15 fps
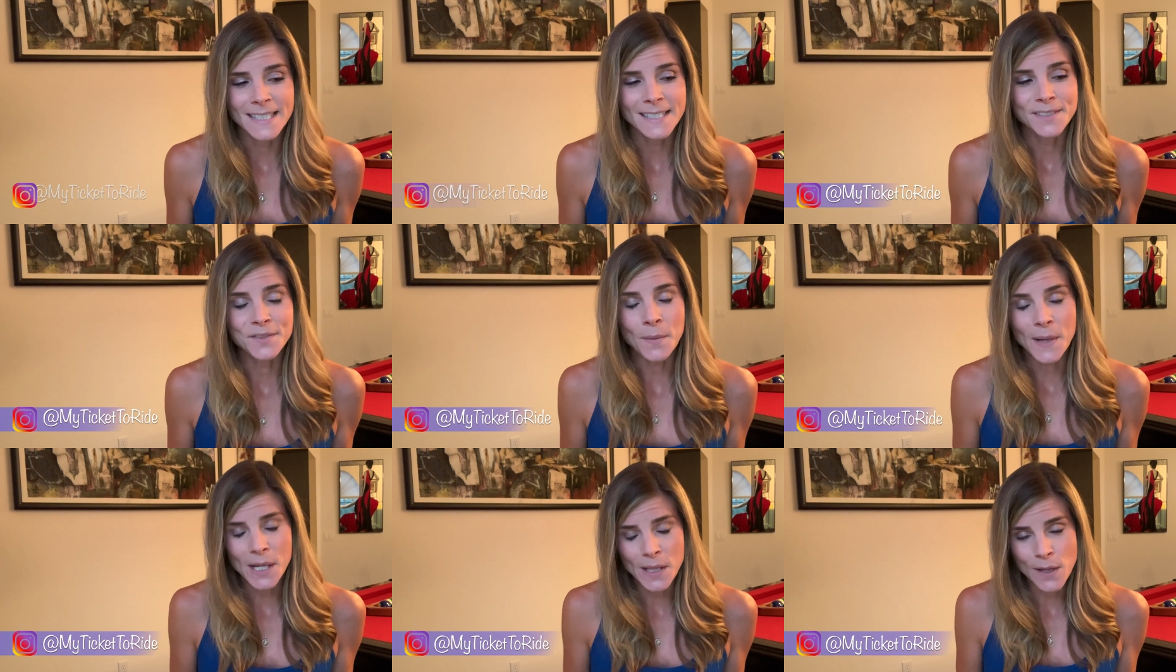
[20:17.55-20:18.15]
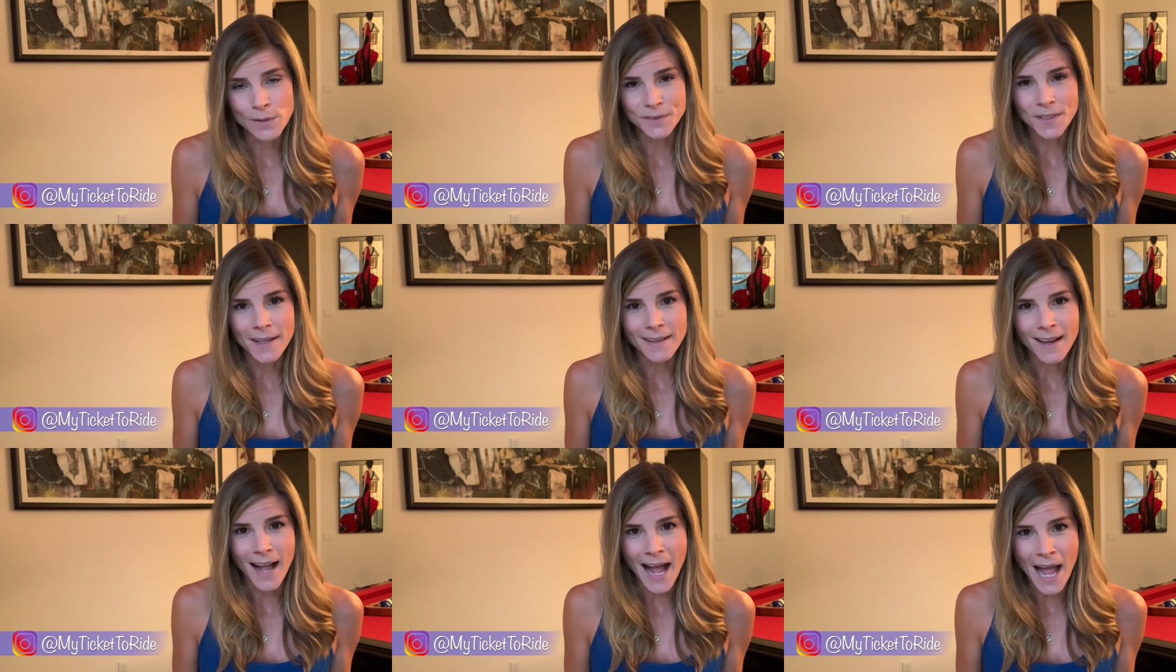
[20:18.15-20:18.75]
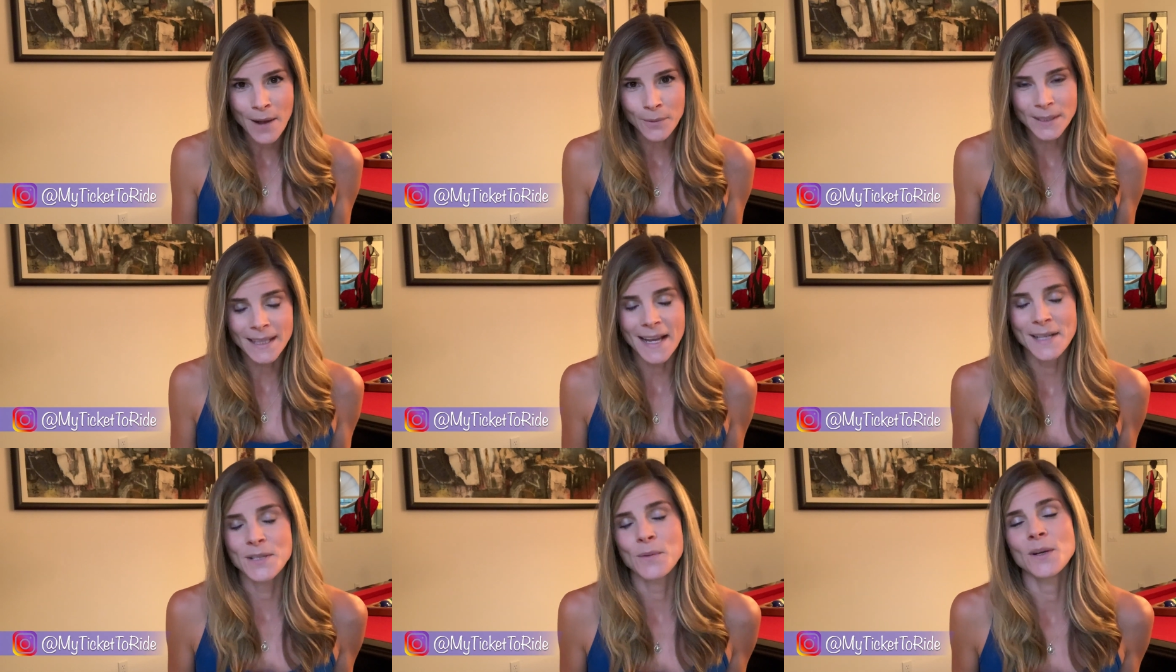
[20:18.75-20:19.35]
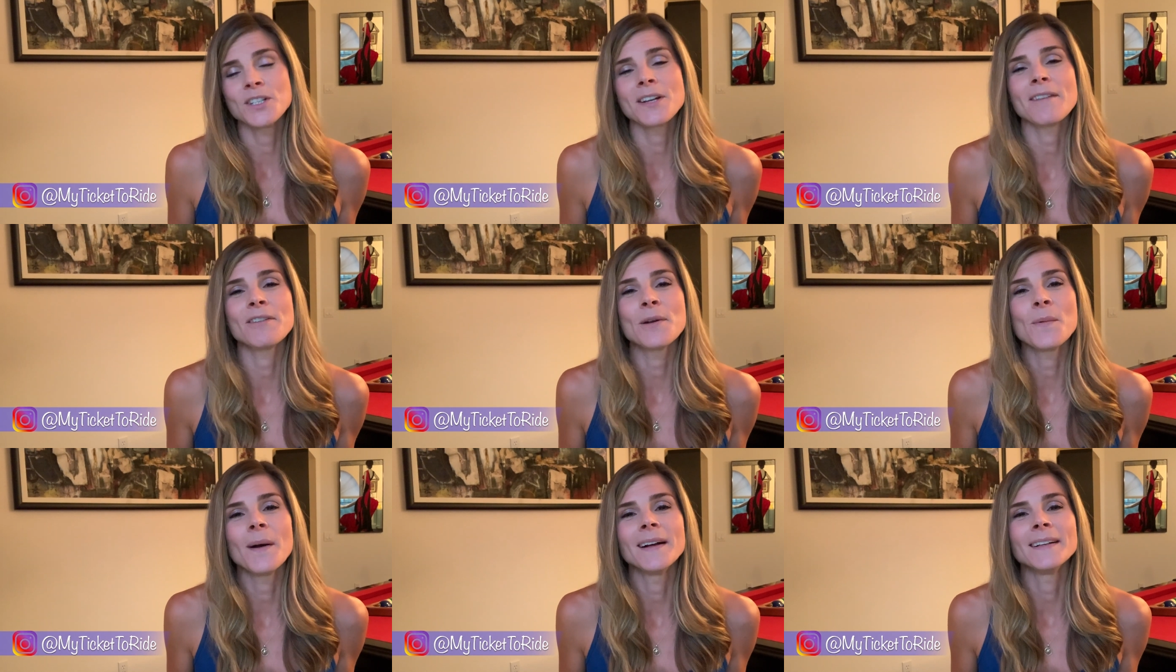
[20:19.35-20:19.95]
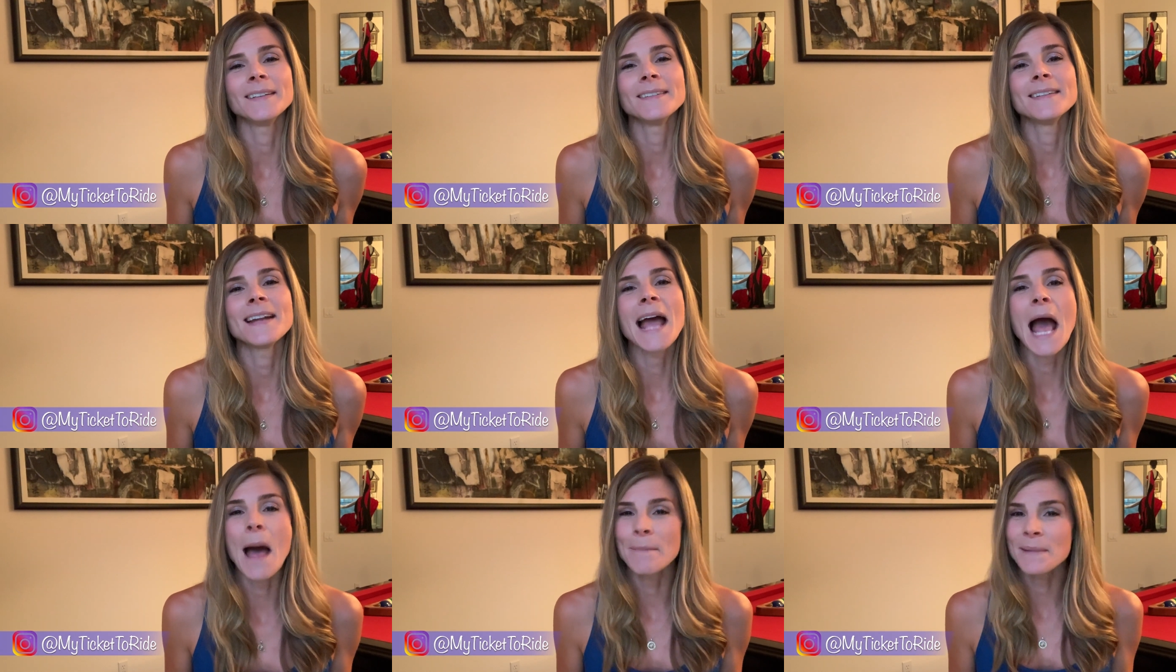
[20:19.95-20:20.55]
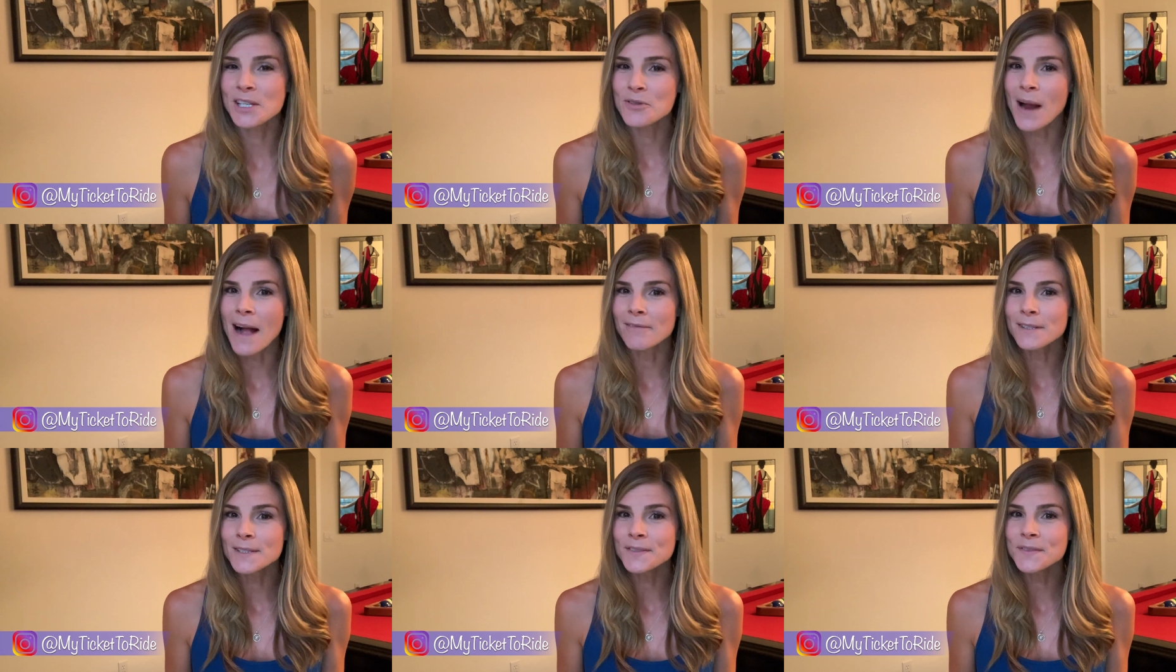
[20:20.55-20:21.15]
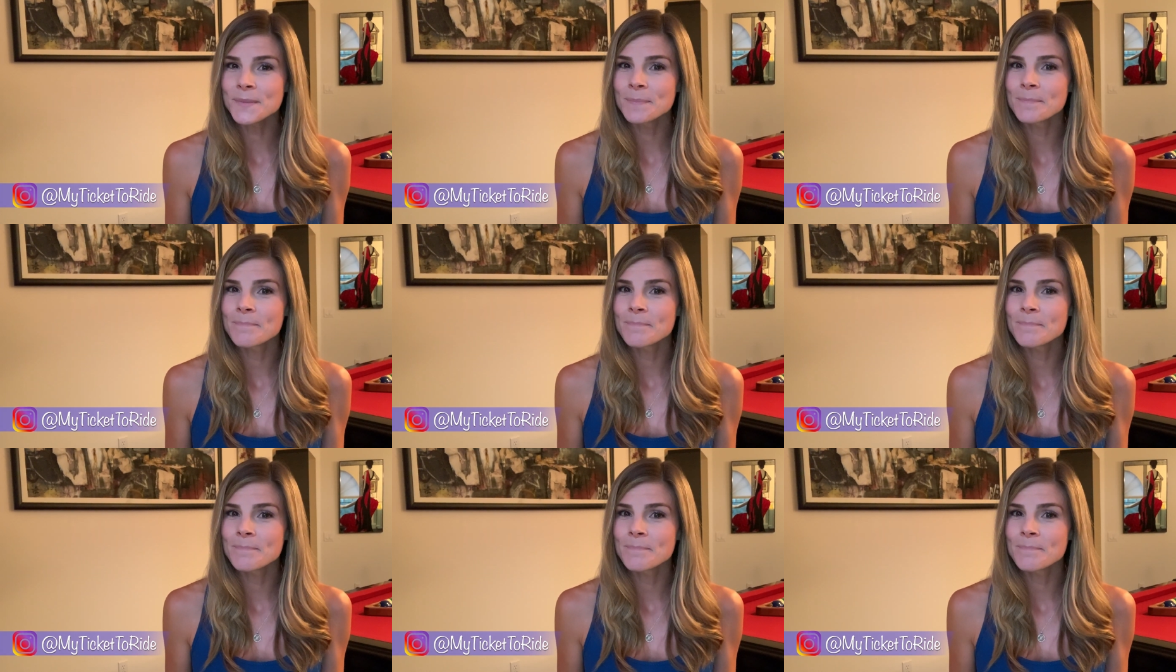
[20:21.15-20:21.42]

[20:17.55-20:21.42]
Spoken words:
So in closing, I would like to wish everyone happy travels,